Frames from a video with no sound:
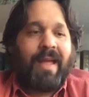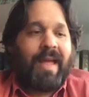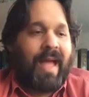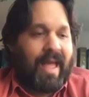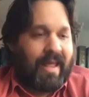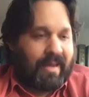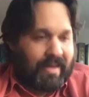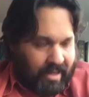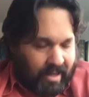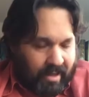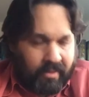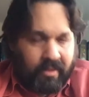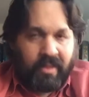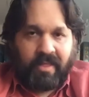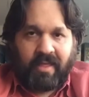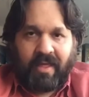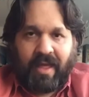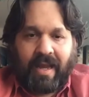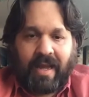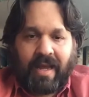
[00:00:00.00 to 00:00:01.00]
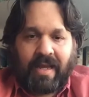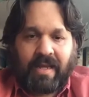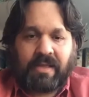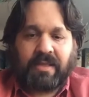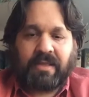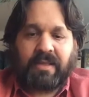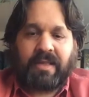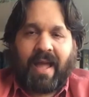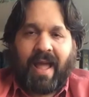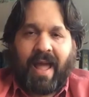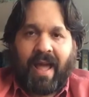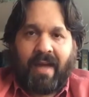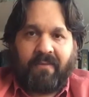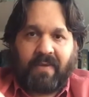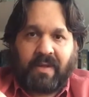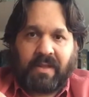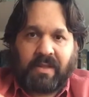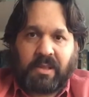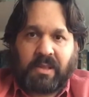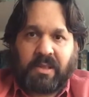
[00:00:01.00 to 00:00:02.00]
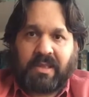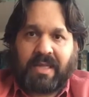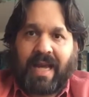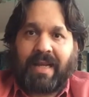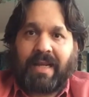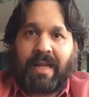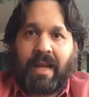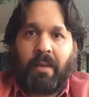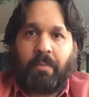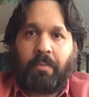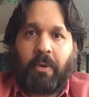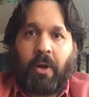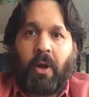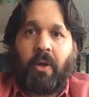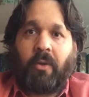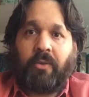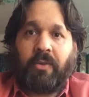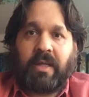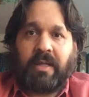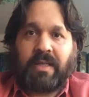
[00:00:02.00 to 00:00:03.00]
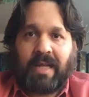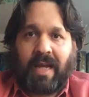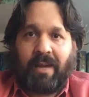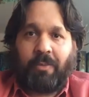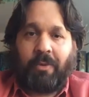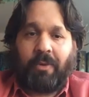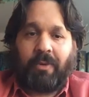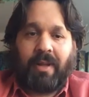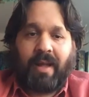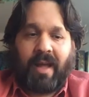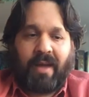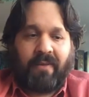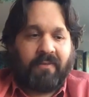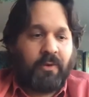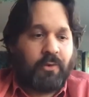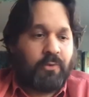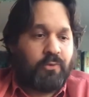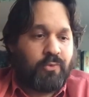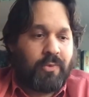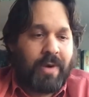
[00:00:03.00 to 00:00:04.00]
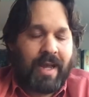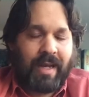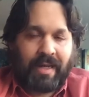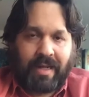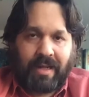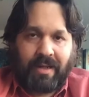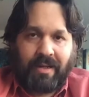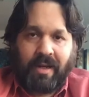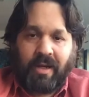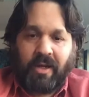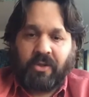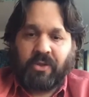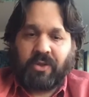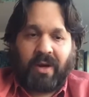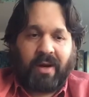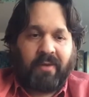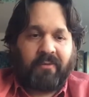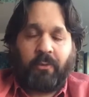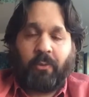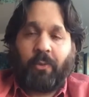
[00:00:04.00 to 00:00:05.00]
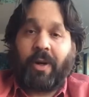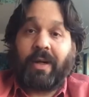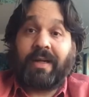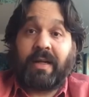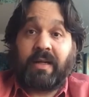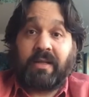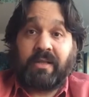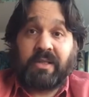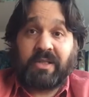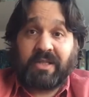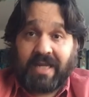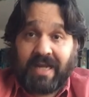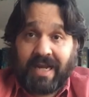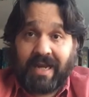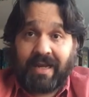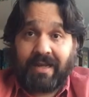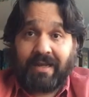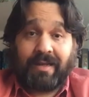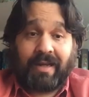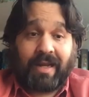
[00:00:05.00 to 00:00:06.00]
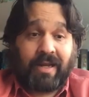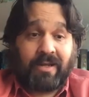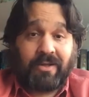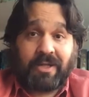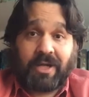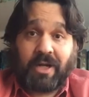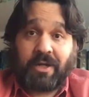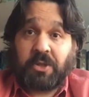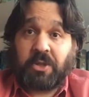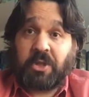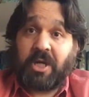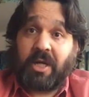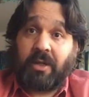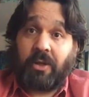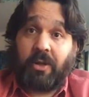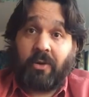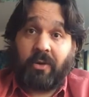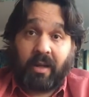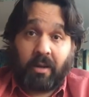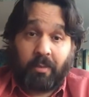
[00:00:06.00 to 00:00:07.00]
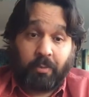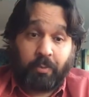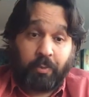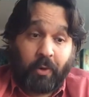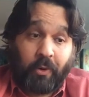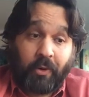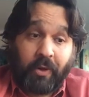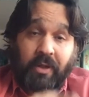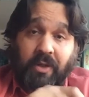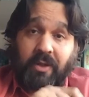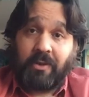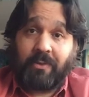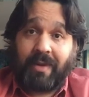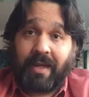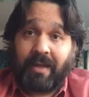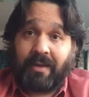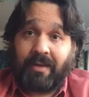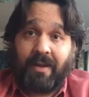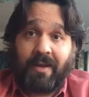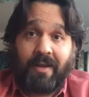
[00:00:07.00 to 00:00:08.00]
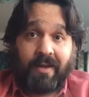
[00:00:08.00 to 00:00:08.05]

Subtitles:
And the other thing is, have it set up on the table. Have it ready so everyone can see it, can touch it, you can point to it.